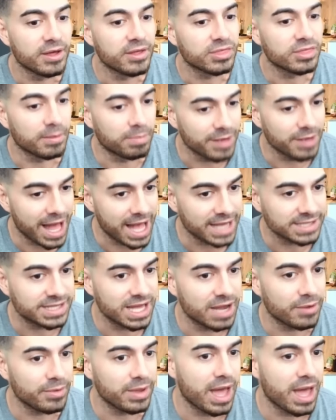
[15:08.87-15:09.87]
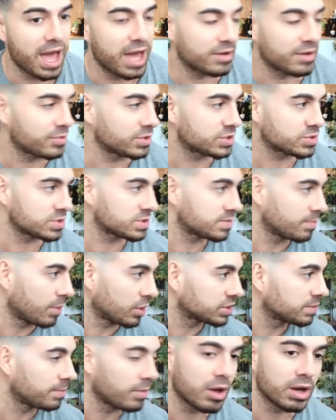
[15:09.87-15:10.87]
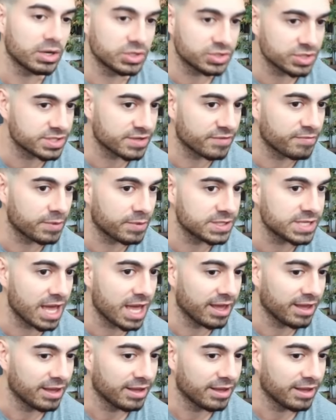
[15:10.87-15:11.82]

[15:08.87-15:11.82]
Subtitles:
the blast that we had, which was multiple hundreds of percent?